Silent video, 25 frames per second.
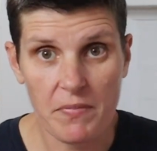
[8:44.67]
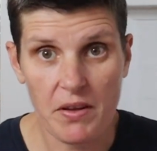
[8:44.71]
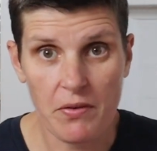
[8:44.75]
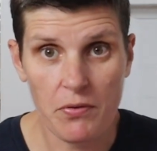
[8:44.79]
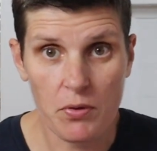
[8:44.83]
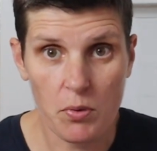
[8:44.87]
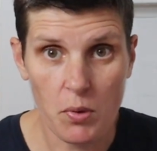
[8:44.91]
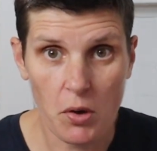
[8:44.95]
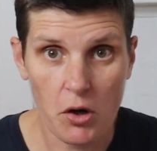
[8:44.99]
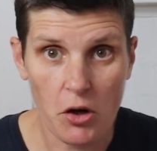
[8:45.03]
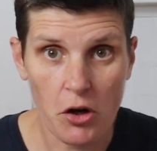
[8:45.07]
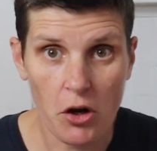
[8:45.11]

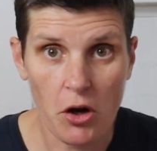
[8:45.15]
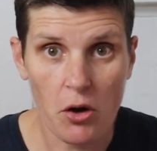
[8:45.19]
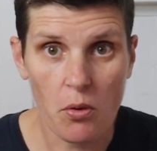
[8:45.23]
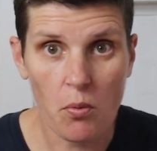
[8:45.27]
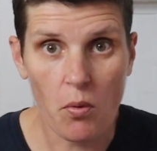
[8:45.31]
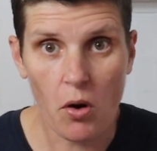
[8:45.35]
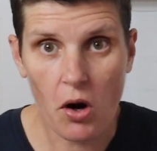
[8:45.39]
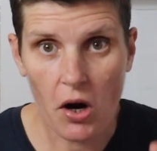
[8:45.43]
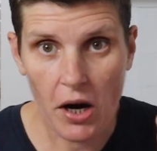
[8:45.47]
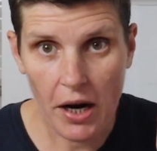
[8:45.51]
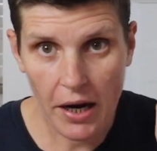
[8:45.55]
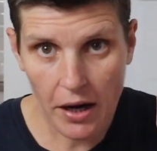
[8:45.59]
If you want to know
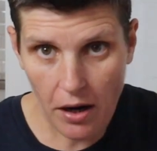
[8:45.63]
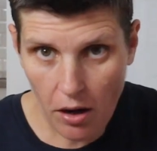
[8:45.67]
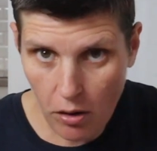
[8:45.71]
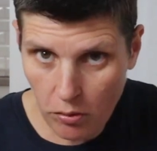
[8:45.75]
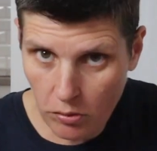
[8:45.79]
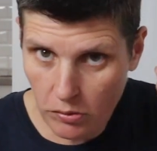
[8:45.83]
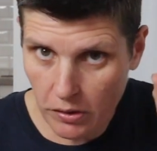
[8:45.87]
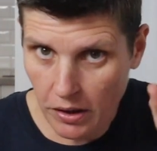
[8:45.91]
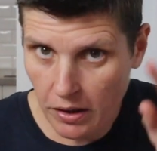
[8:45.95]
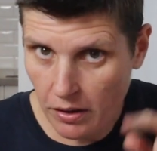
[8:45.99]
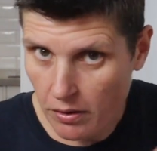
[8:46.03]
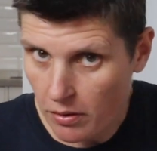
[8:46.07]
why,
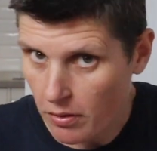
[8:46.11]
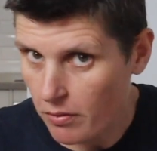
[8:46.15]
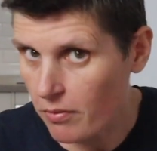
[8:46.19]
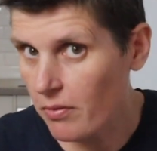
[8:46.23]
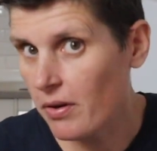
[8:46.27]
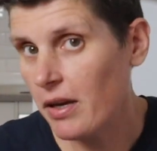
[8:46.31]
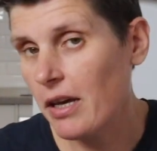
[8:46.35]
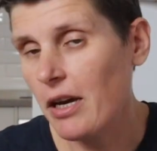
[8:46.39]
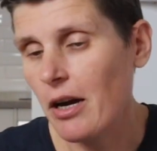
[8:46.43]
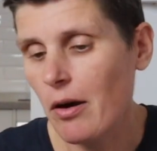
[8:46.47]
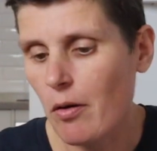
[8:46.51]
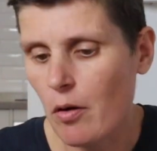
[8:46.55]
I'll link the
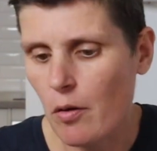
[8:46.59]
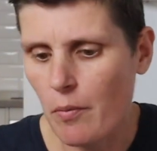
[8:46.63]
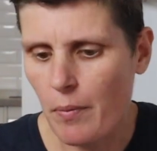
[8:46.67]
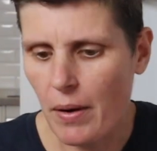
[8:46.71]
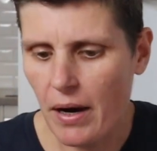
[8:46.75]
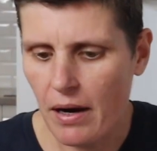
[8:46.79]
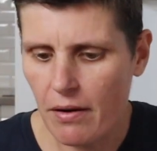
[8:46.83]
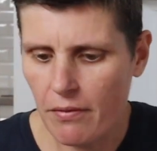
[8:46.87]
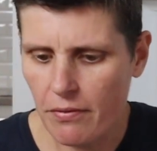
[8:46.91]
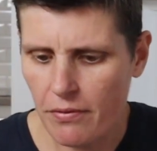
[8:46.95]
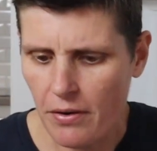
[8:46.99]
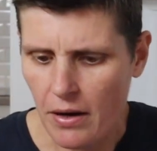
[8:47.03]
video
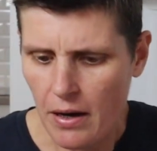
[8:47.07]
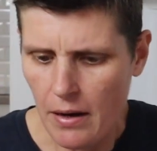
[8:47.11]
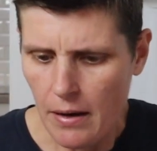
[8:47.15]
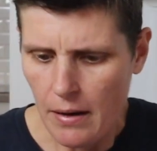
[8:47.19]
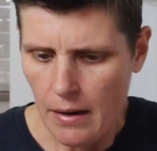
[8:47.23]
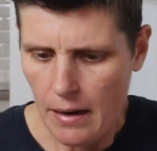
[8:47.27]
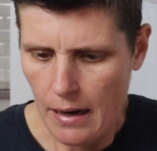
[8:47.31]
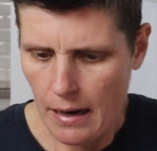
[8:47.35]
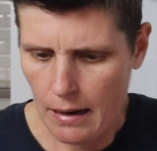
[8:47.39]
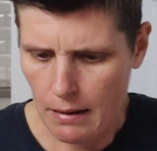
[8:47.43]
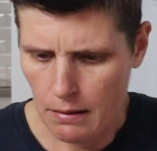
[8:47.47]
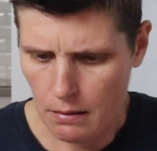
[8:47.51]
above.
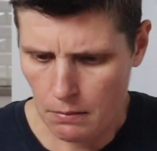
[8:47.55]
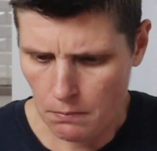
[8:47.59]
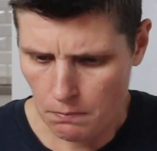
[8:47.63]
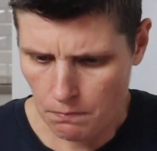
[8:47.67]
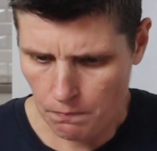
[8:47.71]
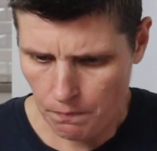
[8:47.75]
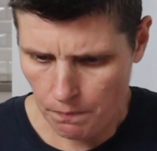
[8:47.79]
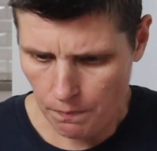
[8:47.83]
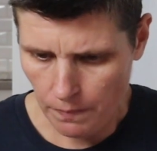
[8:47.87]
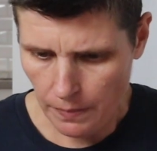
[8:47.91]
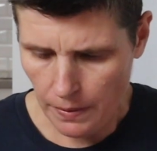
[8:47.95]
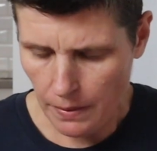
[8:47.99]

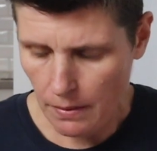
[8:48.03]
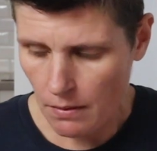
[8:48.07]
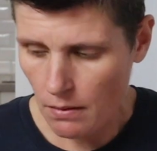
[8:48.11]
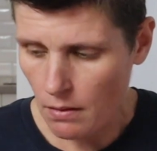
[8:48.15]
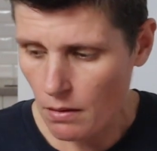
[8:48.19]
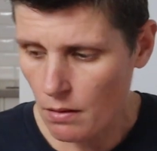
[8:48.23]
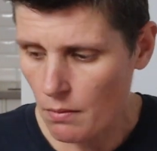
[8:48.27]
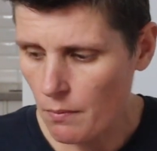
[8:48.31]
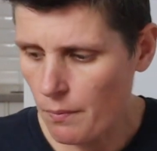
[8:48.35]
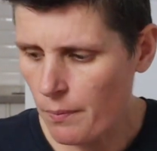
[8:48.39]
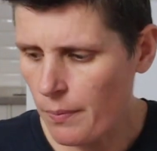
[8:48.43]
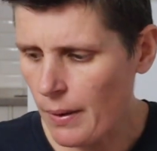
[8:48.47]

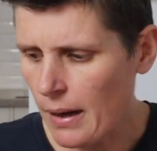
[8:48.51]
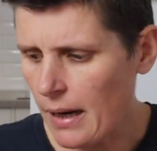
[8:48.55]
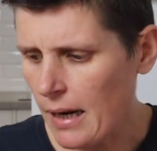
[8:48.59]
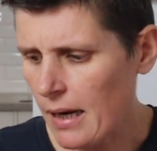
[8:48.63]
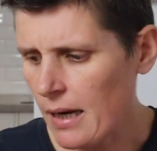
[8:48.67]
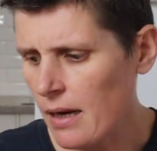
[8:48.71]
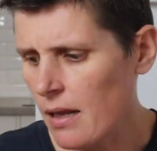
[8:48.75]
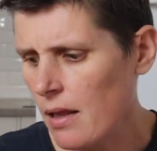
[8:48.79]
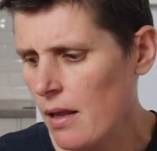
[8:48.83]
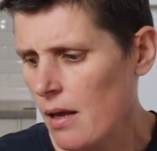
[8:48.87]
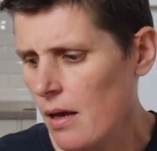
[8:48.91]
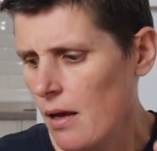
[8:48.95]

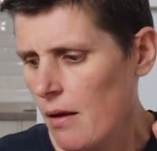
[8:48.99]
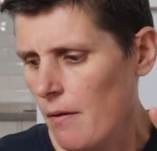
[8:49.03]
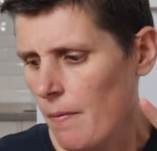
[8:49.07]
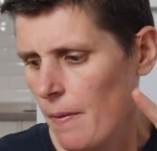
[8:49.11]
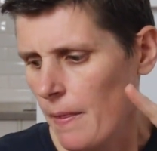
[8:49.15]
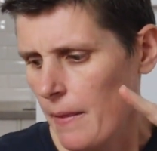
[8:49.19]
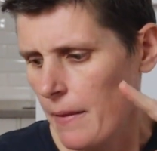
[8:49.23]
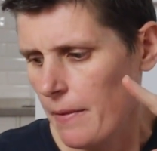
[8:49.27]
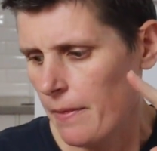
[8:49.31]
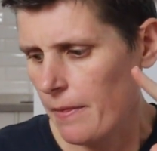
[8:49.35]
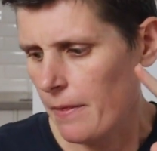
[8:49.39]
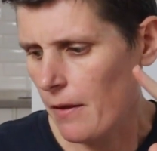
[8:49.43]
But
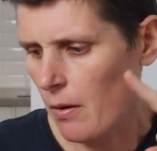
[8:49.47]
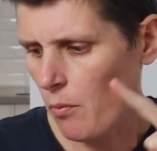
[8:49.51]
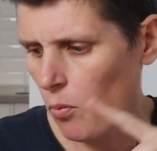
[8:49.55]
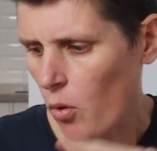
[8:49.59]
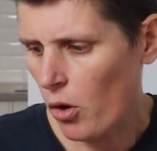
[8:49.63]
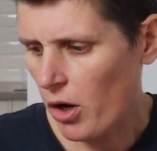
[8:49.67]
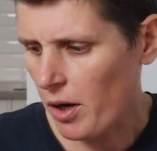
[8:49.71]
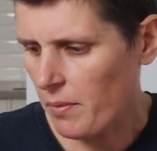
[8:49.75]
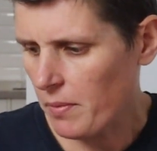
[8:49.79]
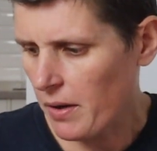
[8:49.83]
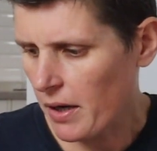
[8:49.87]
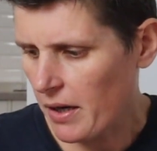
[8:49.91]

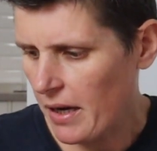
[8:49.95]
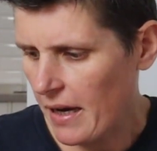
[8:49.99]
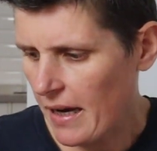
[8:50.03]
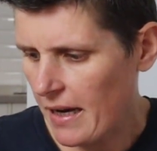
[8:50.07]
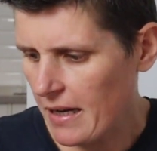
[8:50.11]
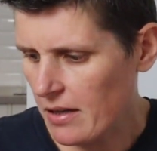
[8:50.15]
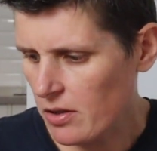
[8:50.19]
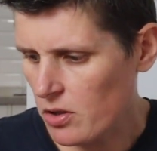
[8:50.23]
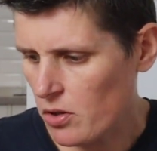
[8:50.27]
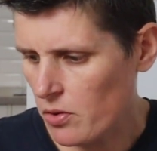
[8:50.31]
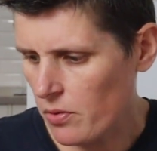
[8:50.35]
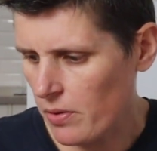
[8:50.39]
what I'm going to
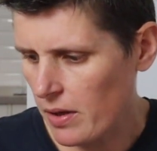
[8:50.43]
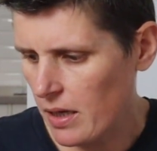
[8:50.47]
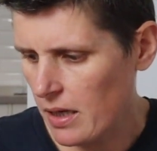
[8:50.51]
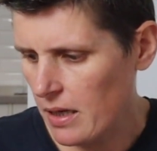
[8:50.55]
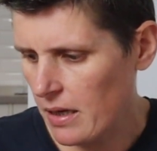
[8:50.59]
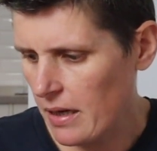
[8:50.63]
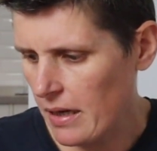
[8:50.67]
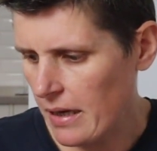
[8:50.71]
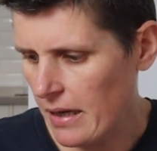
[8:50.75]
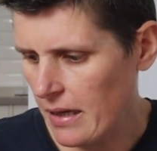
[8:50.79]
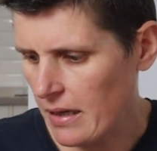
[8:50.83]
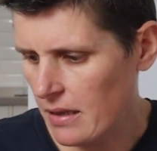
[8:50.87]
enter
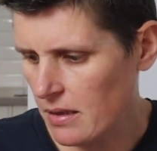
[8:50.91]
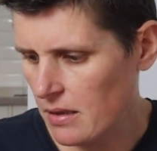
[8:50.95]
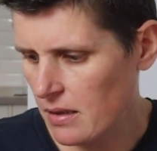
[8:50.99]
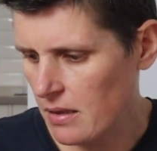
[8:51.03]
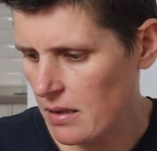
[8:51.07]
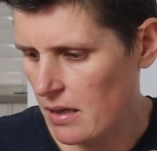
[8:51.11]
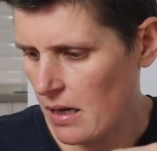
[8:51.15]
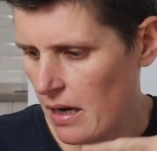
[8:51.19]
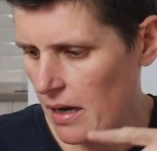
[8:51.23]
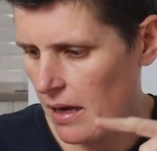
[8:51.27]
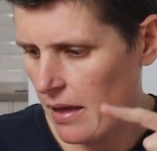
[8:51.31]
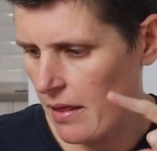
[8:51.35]
in
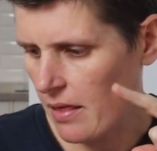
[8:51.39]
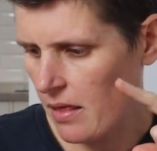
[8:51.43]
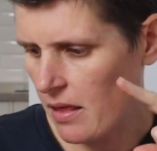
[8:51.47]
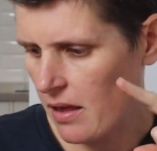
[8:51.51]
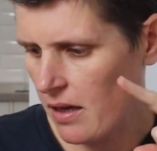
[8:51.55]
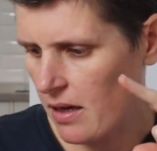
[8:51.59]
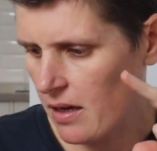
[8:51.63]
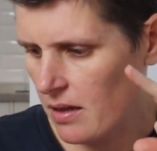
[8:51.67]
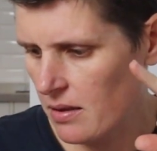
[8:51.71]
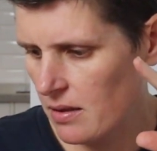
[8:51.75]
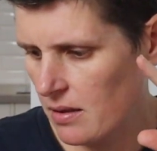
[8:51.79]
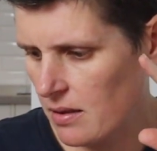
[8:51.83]
is
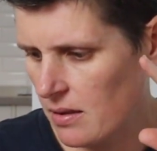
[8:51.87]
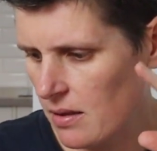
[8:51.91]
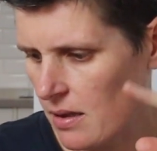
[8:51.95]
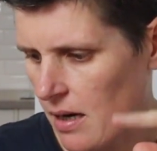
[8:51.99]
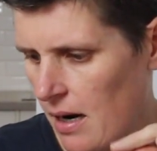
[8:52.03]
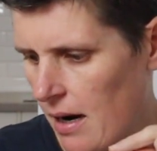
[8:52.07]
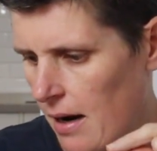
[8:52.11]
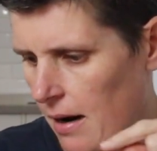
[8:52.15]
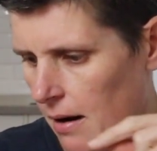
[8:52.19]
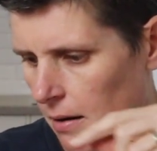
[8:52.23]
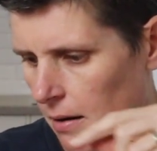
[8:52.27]
this